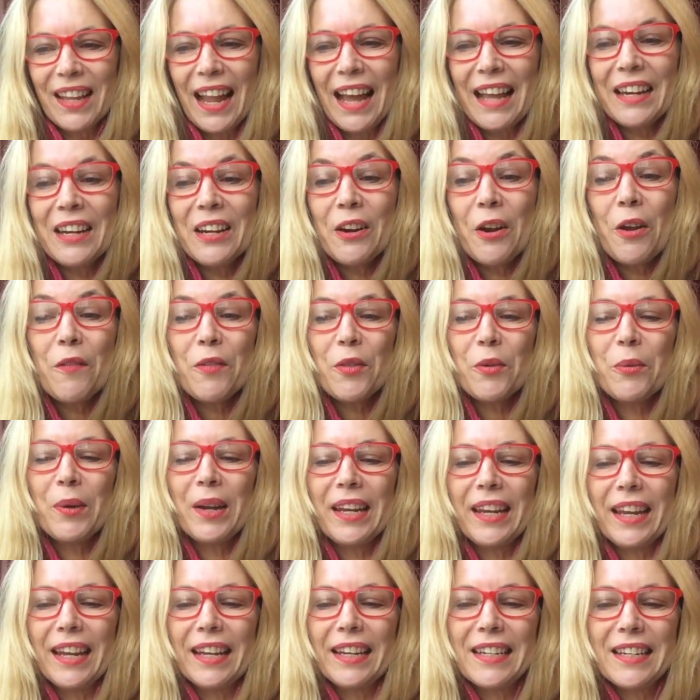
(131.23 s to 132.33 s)
and then over the
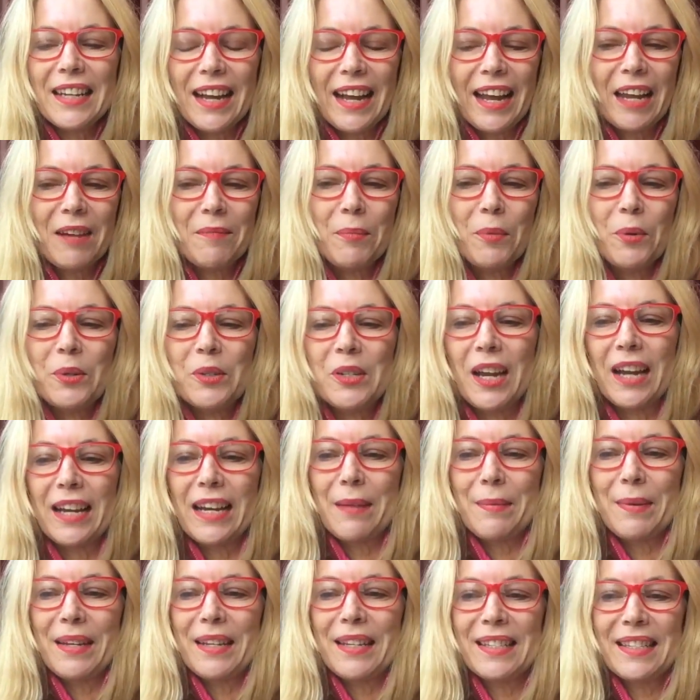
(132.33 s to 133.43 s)
weekend I had more
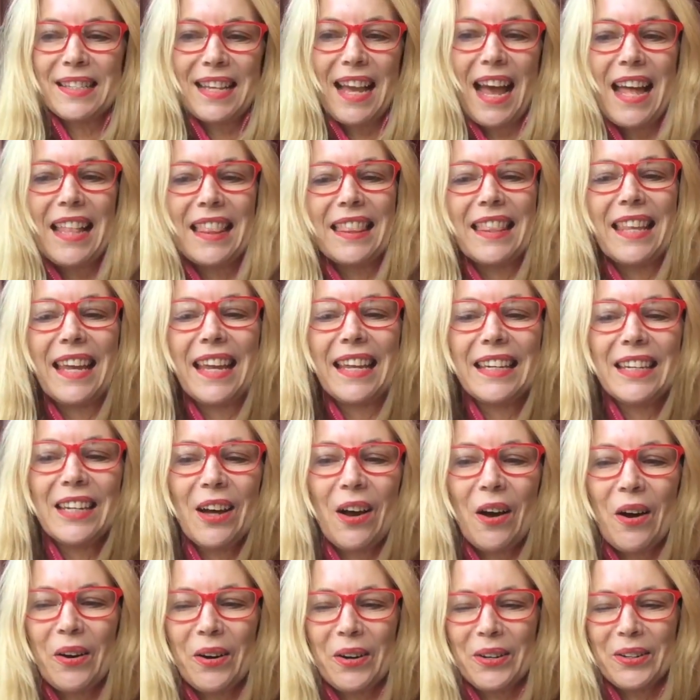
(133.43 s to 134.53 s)
dynamics, and then
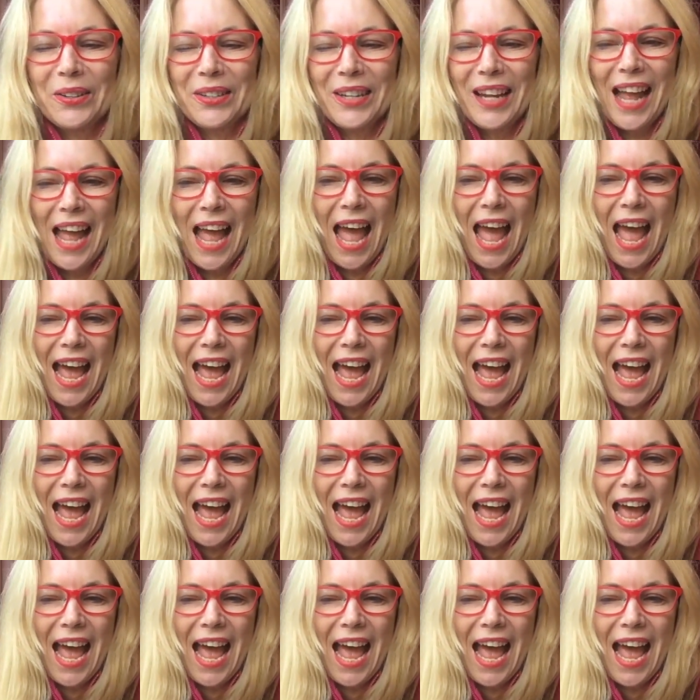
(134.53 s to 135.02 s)
on